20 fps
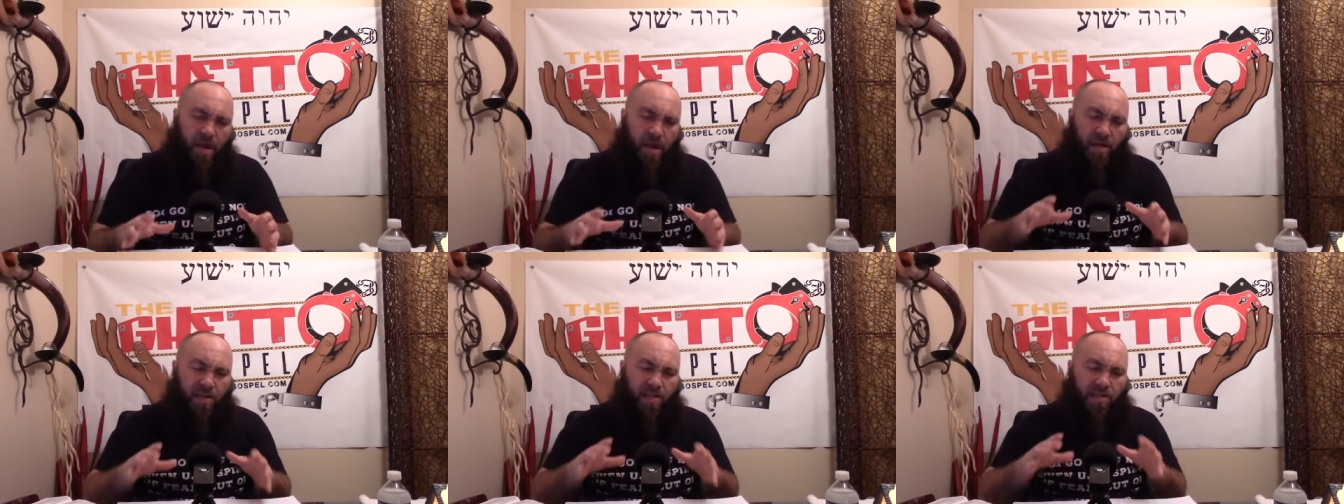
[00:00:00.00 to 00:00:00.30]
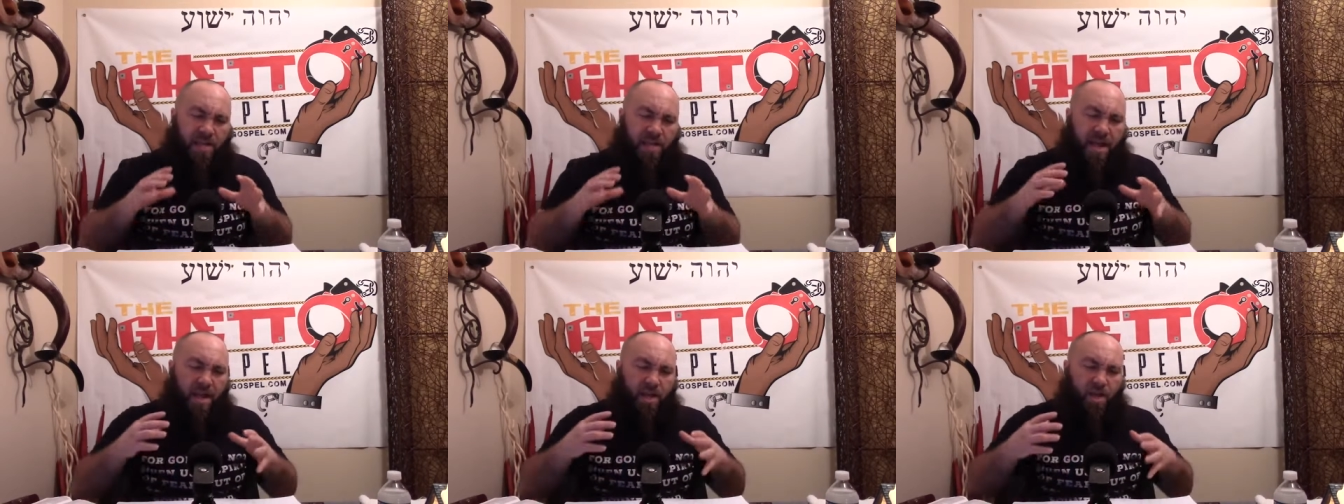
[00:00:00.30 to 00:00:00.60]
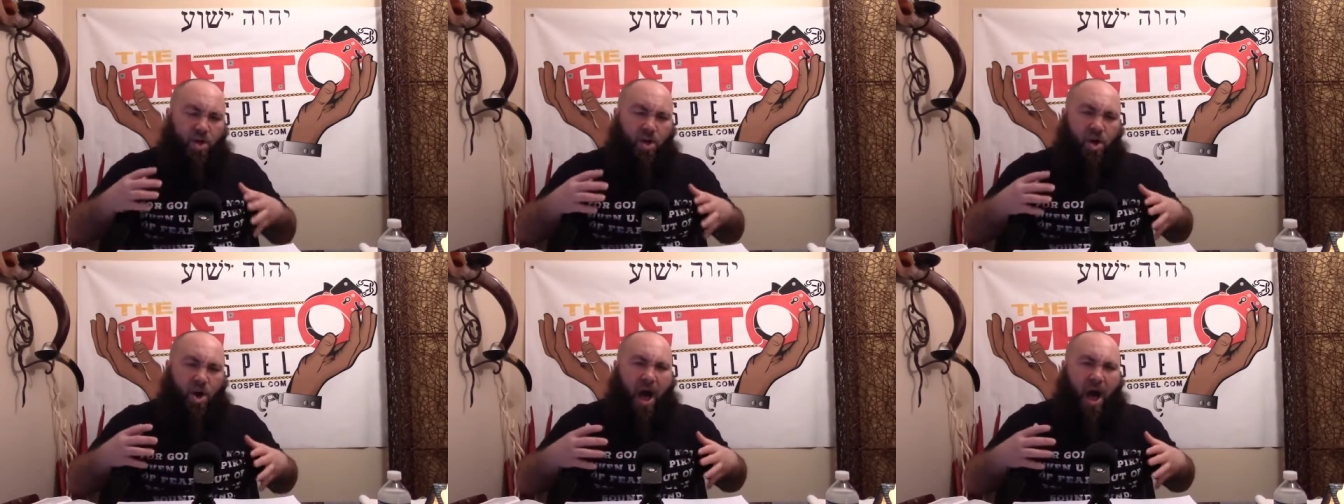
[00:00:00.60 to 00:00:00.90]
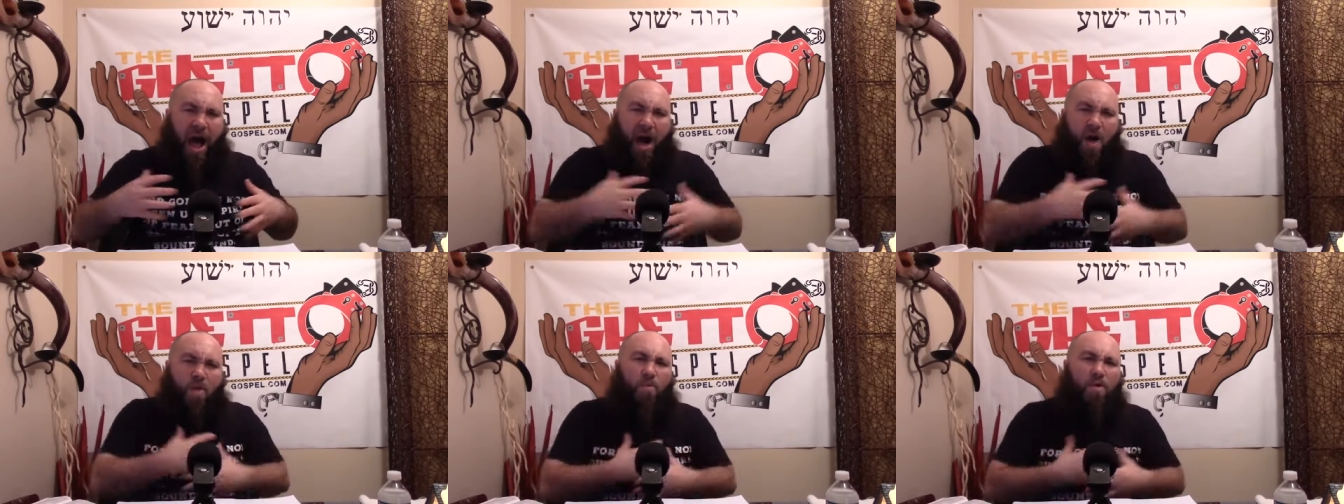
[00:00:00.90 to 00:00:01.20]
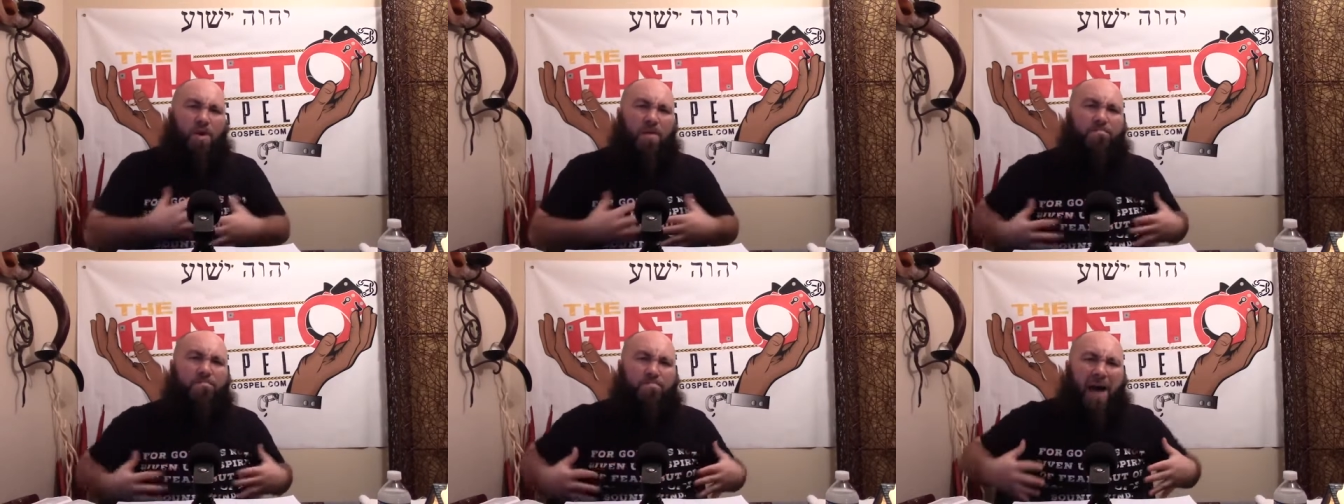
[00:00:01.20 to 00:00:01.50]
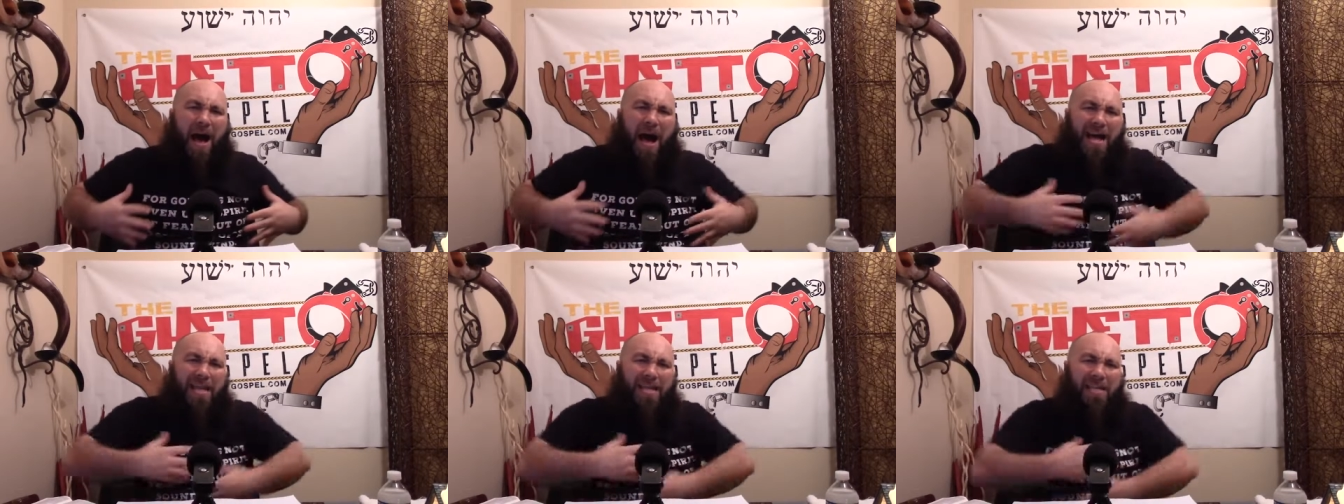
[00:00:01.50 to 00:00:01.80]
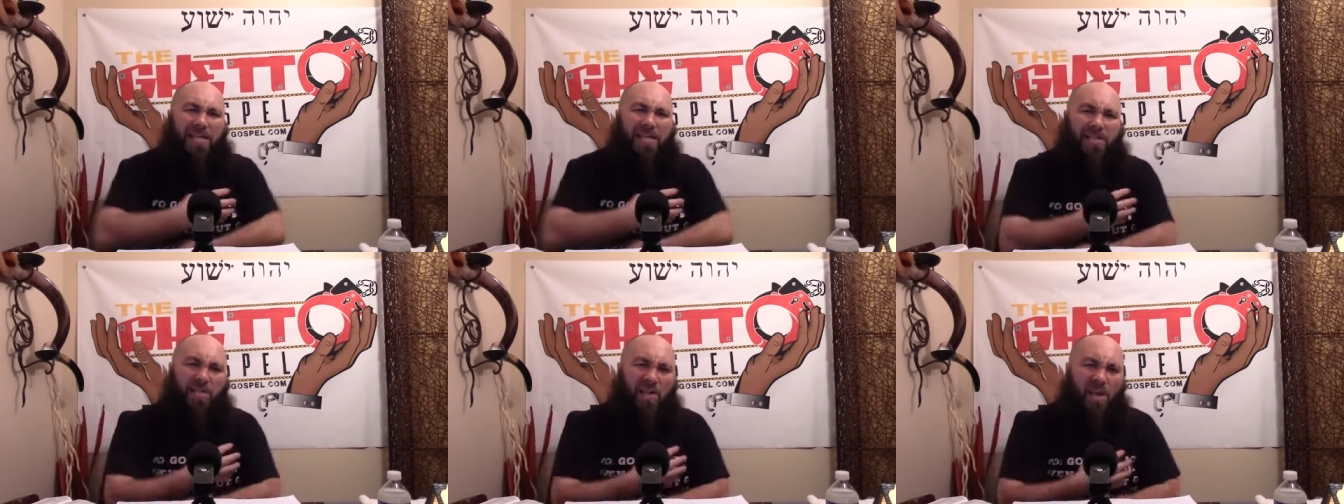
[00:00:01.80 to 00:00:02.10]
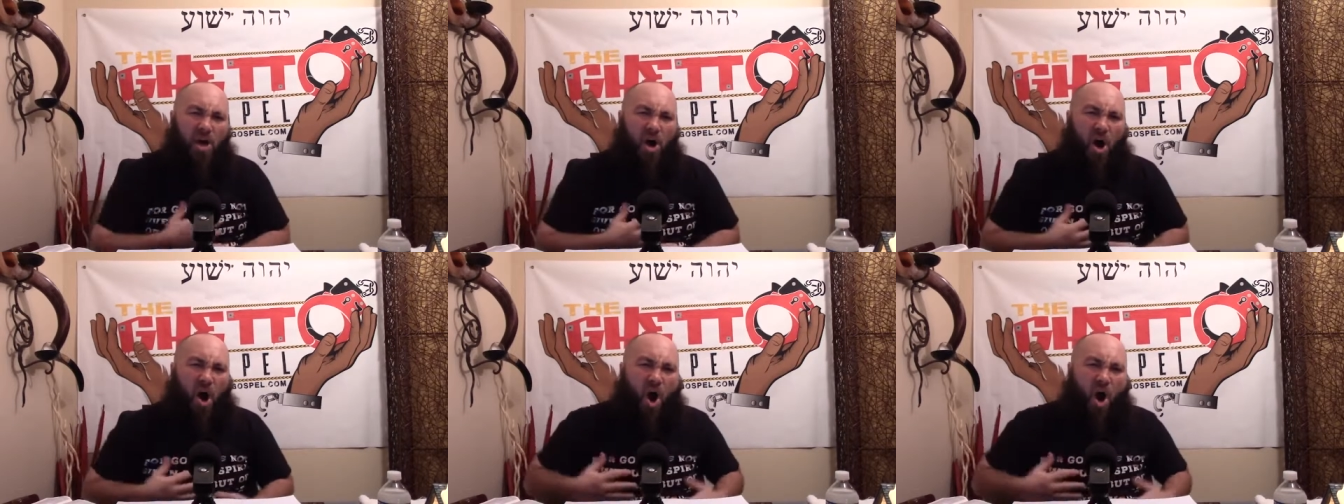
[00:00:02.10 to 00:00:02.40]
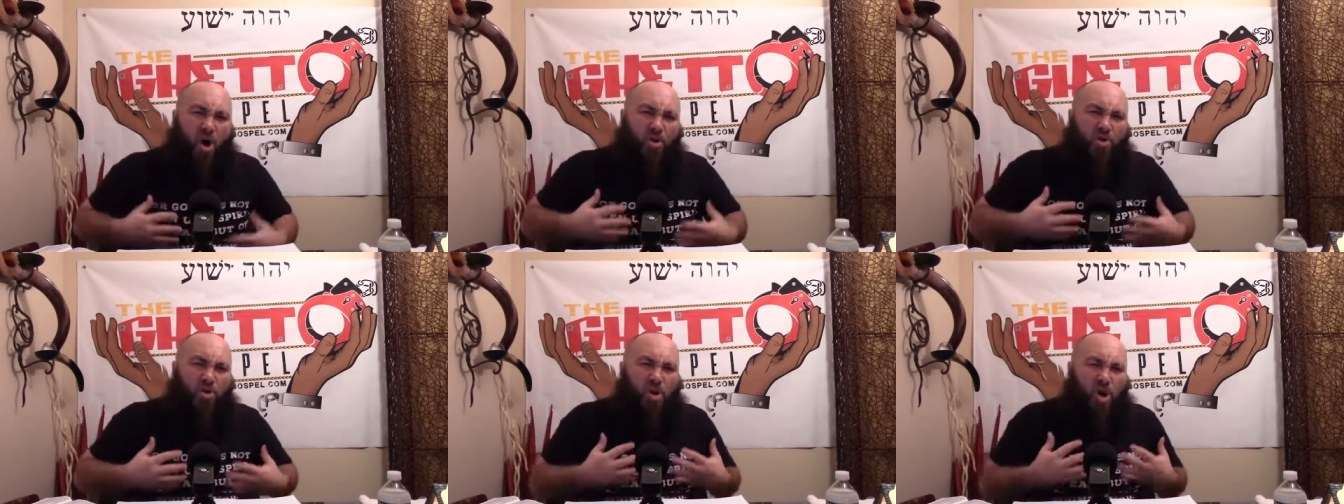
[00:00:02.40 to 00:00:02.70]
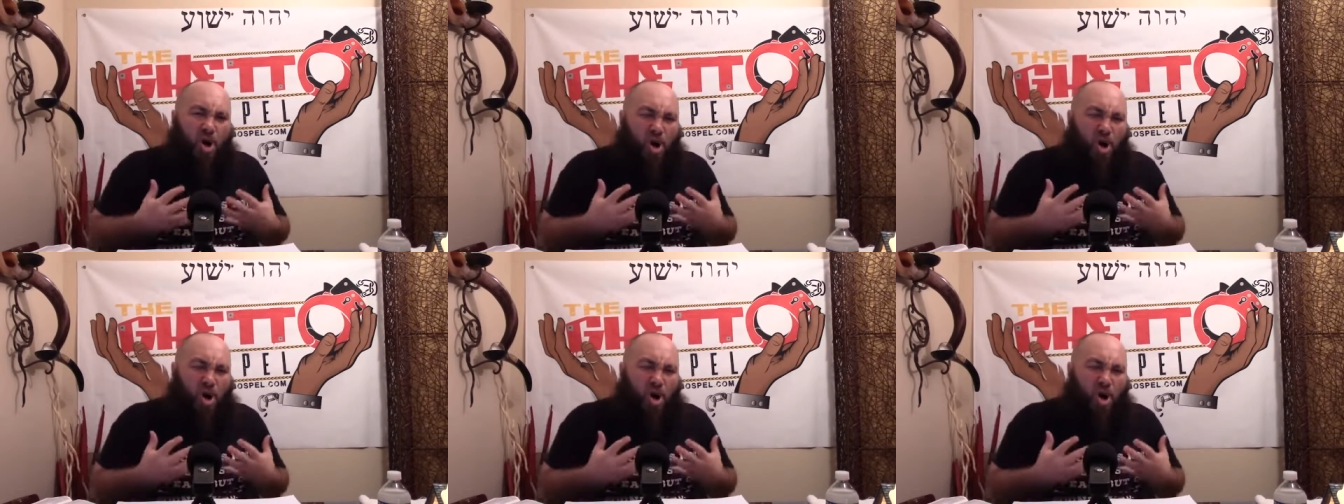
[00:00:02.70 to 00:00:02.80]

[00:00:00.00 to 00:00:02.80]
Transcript: is that our bodies are,